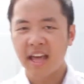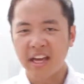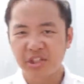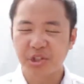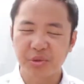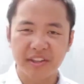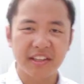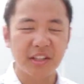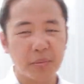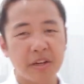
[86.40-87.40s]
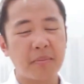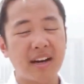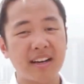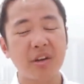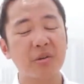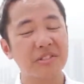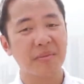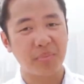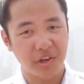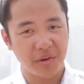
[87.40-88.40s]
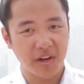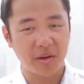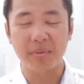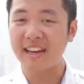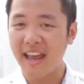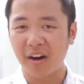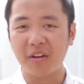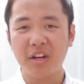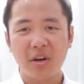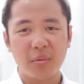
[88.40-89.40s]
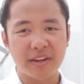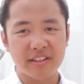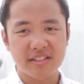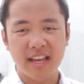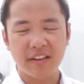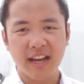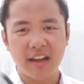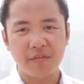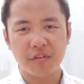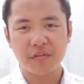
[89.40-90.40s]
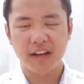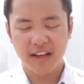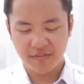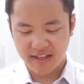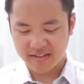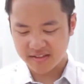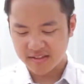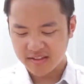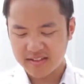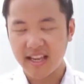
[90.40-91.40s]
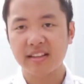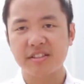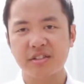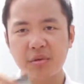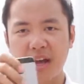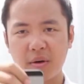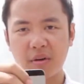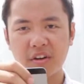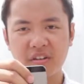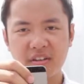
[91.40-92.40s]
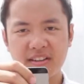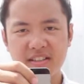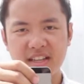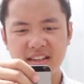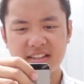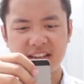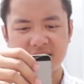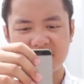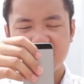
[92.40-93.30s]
As usual, the aluminum body holds up pretty well, but now we're going to see how the iPhone 5S stands to our side test.